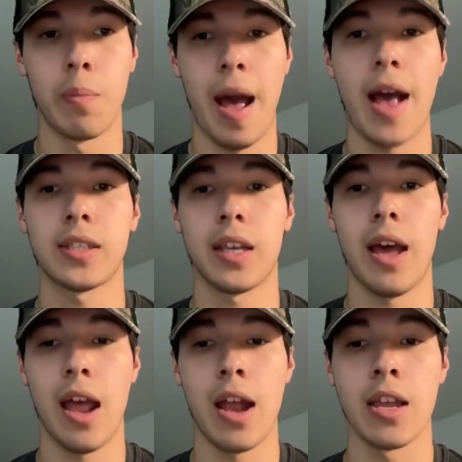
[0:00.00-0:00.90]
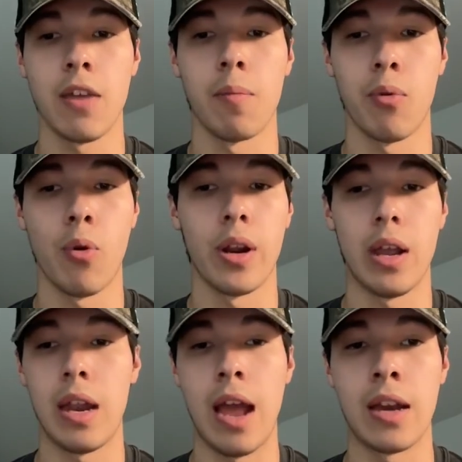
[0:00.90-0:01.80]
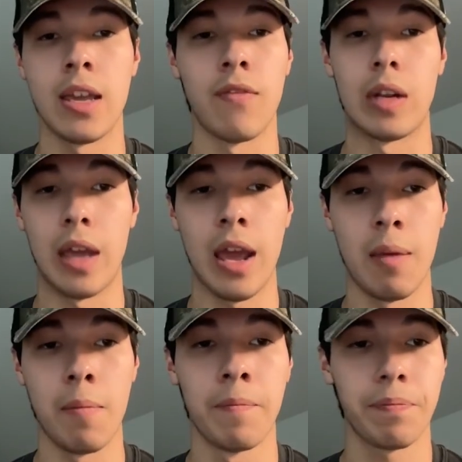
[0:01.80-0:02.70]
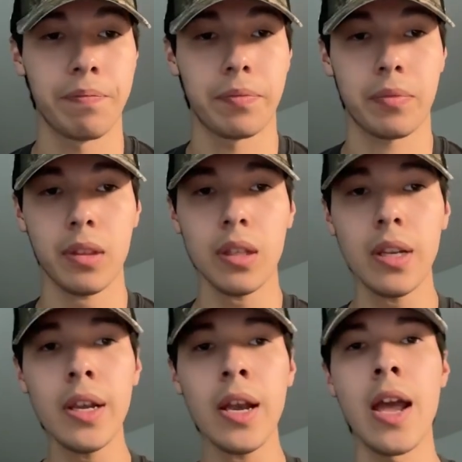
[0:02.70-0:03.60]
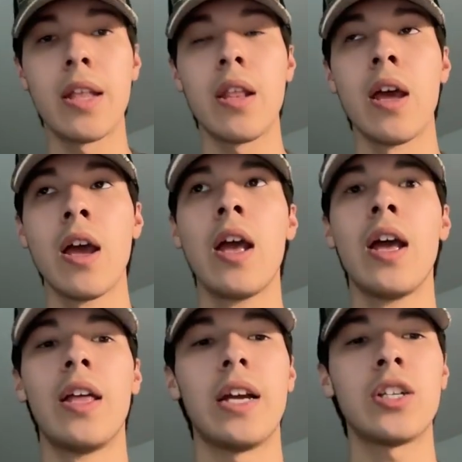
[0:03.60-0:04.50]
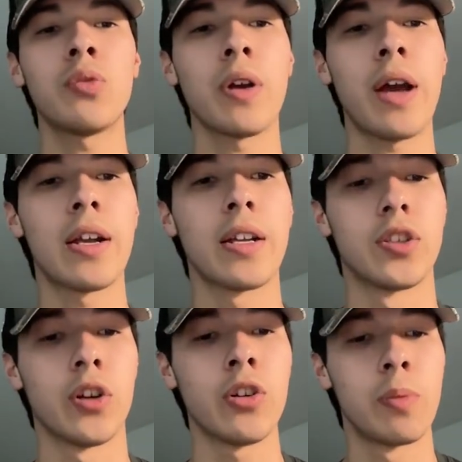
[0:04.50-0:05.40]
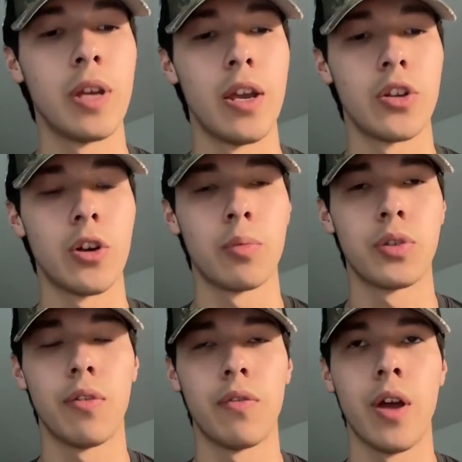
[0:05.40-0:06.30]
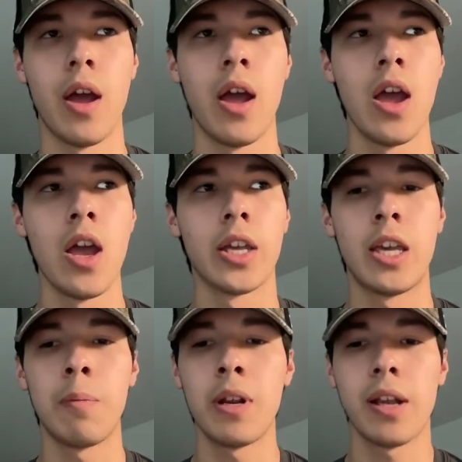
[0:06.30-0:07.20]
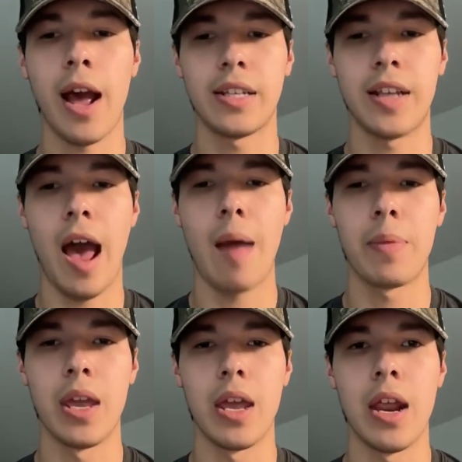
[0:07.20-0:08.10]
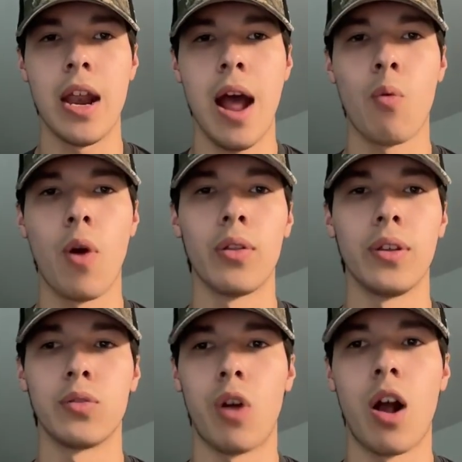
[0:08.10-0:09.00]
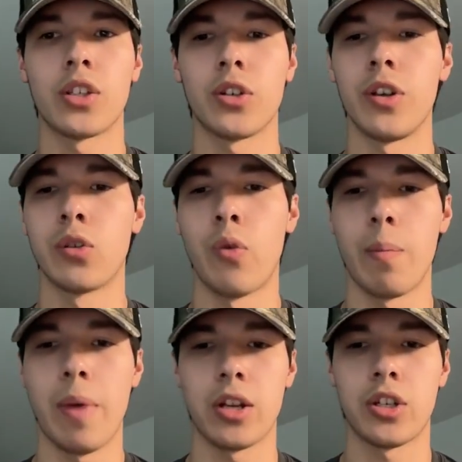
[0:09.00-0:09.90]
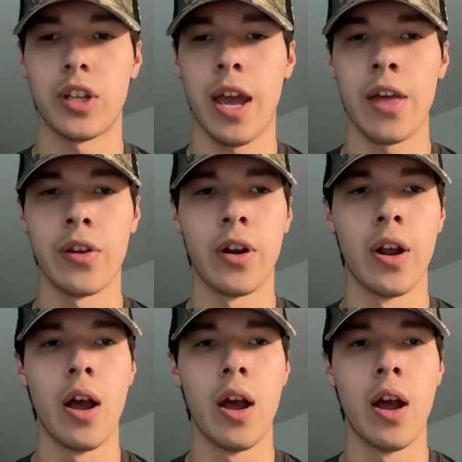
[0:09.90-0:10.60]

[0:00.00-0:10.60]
a basket at any given point in any given game. And that's just what kind of concerns me in terms of keeping guys happy and how well this roster is going to mesh together.